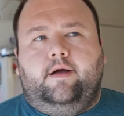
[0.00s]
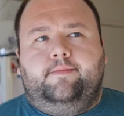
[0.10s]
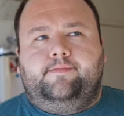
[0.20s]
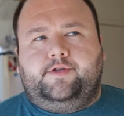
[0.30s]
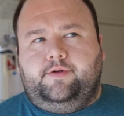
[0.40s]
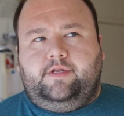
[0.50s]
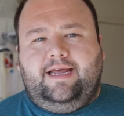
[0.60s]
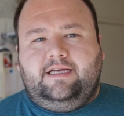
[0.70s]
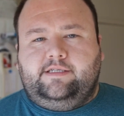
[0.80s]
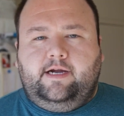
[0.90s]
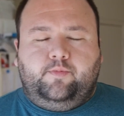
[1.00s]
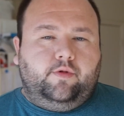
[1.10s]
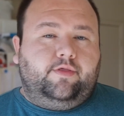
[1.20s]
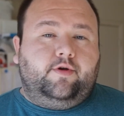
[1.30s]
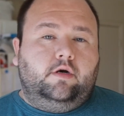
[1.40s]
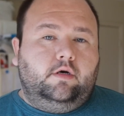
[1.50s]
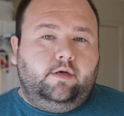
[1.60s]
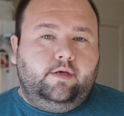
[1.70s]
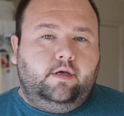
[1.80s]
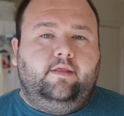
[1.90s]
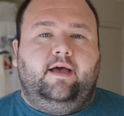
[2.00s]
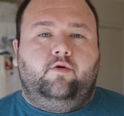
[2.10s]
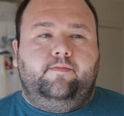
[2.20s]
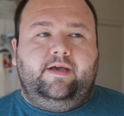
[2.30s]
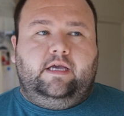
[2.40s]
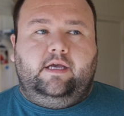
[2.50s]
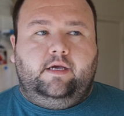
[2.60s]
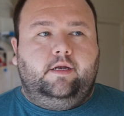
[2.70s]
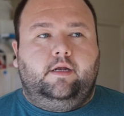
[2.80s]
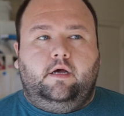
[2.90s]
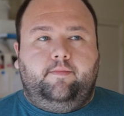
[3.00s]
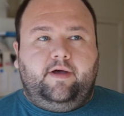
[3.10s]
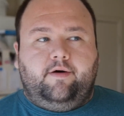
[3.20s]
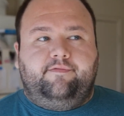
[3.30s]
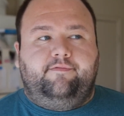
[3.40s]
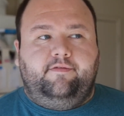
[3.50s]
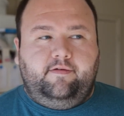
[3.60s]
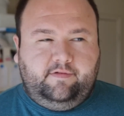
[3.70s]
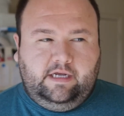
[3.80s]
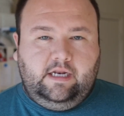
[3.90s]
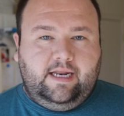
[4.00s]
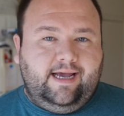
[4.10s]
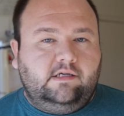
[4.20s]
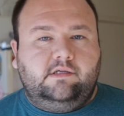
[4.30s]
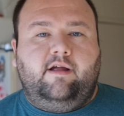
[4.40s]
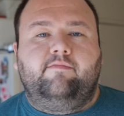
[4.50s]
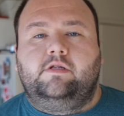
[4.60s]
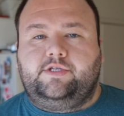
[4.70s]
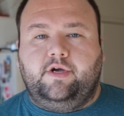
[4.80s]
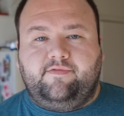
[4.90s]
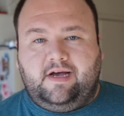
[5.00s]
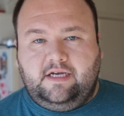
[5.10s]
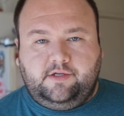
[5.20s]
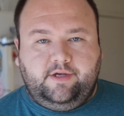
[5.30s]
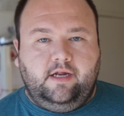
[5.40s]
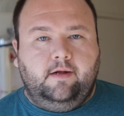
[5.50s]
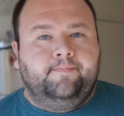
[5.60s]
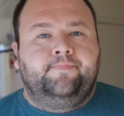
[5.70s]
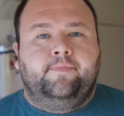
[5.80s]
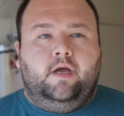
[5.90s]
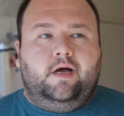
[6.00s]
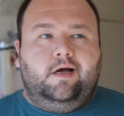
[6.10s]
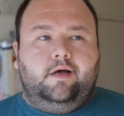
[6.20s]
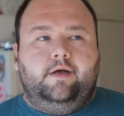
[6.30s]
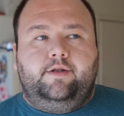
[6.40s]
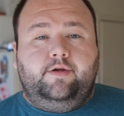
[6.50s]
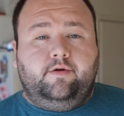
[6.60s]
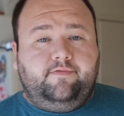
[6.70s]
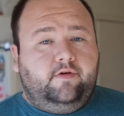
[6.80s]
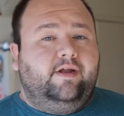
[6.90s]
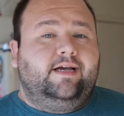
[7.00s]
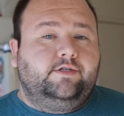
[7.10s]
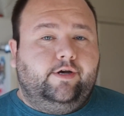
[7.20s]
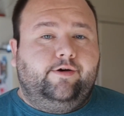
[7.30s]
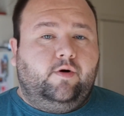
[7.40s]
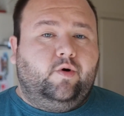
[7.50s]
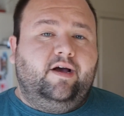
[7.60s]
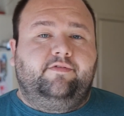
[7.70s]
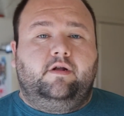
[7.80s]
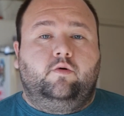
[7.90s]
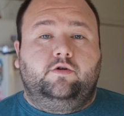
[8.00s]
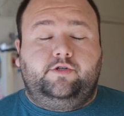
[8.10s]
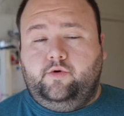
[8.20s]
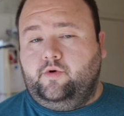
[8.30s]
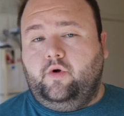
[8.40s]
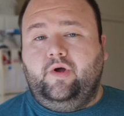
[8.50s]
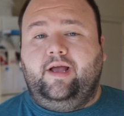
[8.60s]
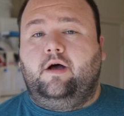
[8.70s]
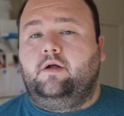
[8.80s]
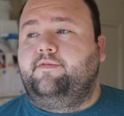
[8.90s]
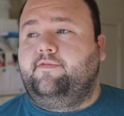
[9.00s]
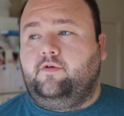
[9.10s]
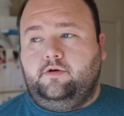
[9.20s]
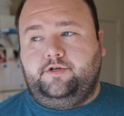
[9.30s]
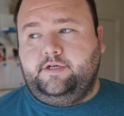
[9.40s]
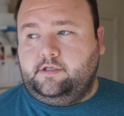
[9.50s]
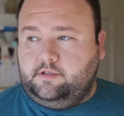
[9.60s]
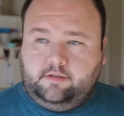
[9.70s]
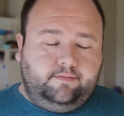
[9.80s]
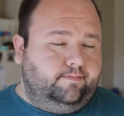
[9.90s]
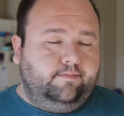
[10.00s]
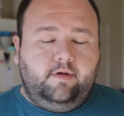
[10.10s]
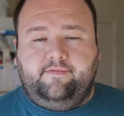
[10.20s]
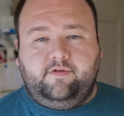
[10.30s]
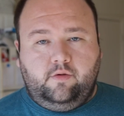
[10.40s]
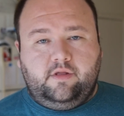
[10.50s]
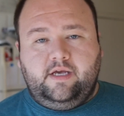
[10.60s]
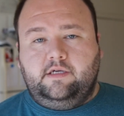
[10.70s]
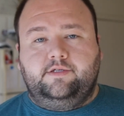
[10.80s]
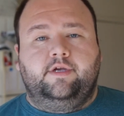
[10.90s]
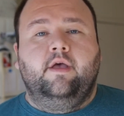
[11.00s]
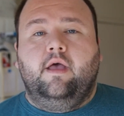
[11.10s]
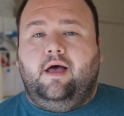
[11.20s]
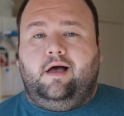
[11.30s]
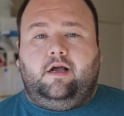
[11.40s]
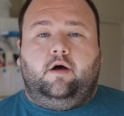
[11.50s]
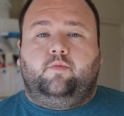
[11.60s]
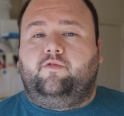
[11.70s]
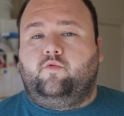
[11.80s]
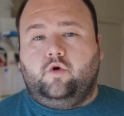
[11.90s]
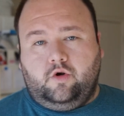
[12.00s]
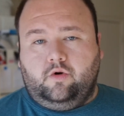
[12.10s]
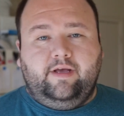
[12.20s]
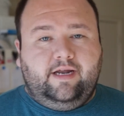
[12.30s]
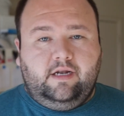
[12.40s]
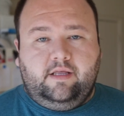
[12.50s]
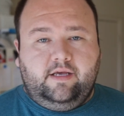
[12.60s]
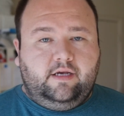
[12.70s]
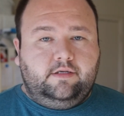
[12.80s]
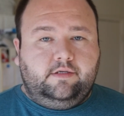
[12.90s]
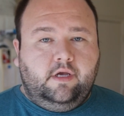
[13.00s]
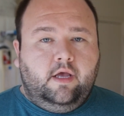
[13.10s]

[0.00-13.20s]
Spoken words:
So today's April 3rd. That would make it about 15 days that I've been self-isolating. Until a few days ago, my wife and I were still going out for just a few things, a couple of work-related things,